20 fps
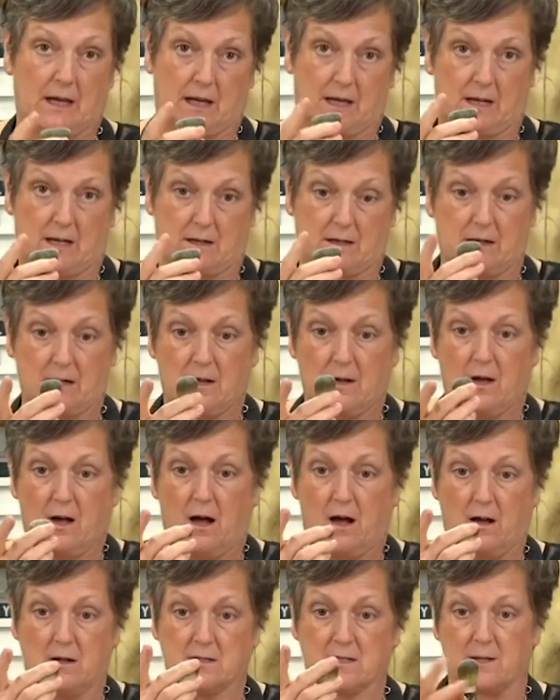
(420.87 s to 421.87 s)
and
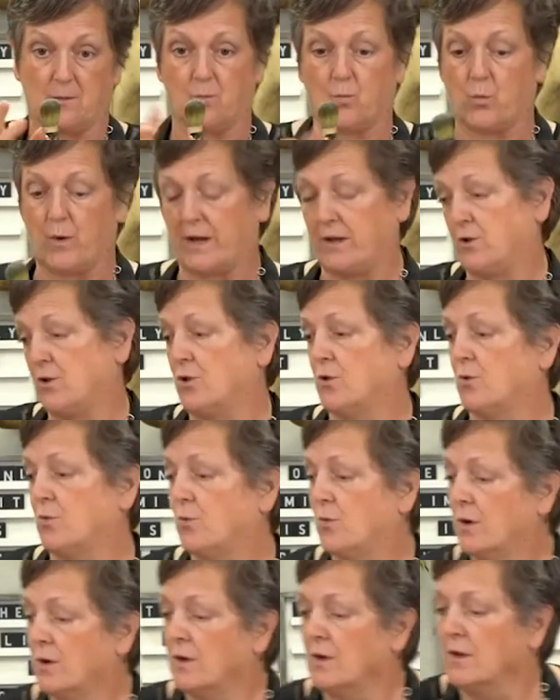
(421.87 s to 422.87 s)
awesome when
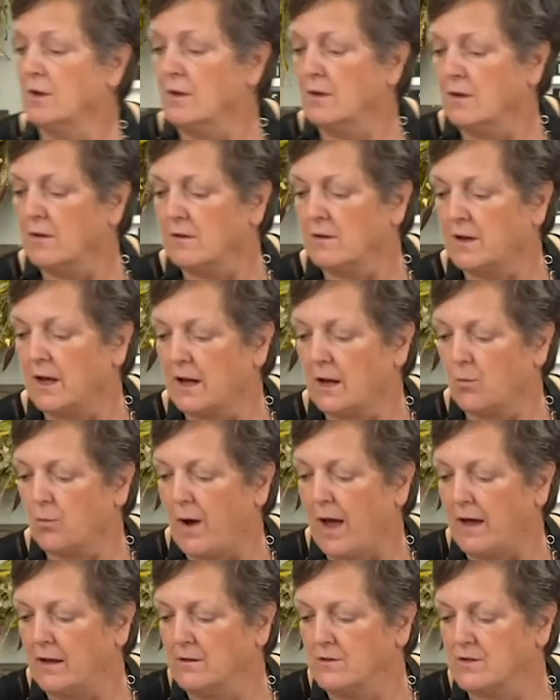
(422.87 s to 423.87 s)
you get it
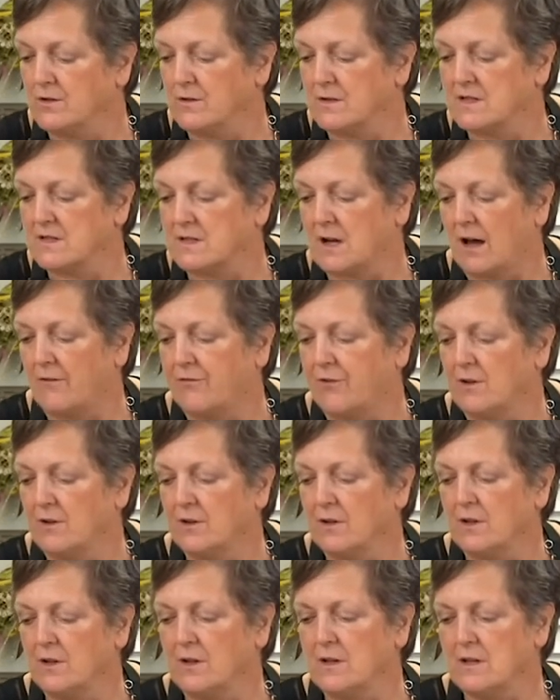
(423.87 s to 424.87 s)
wet and do the stuff.
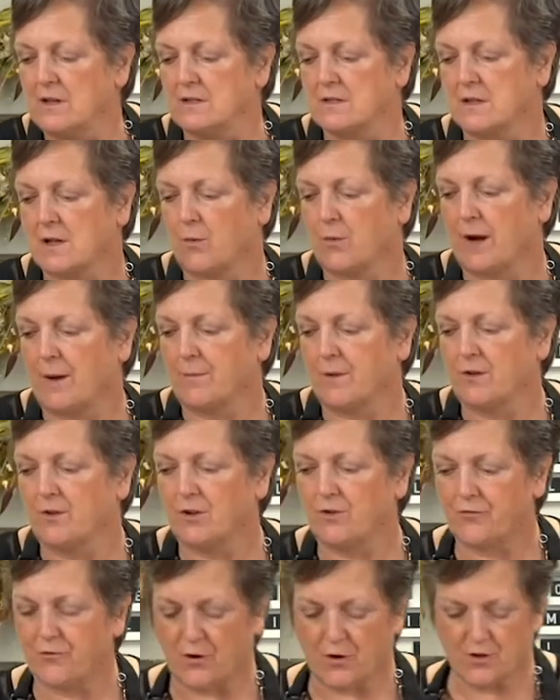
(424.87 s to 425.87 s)
So what I'm going
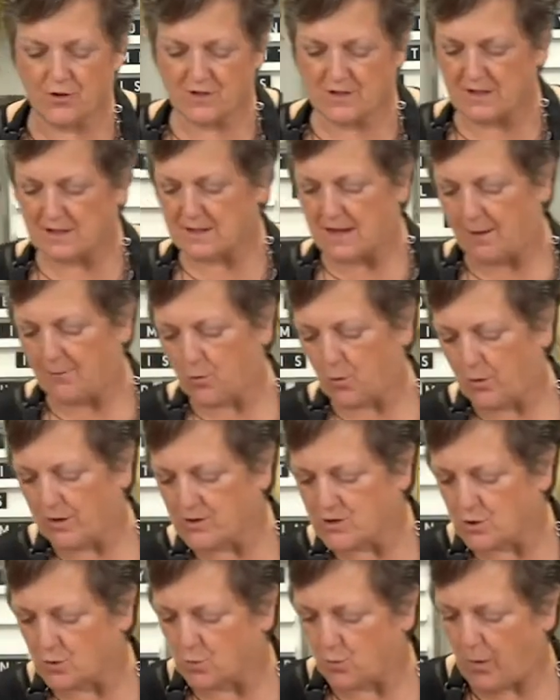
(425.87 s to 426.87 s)
to do first is I'm going
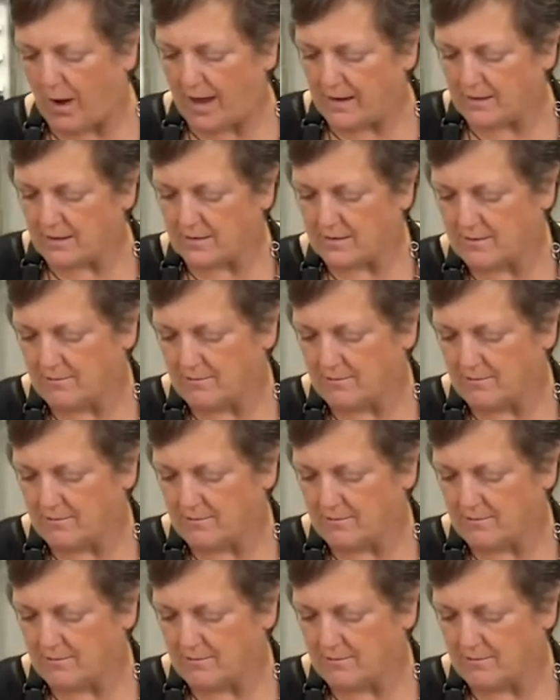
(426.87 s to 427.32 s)
to wet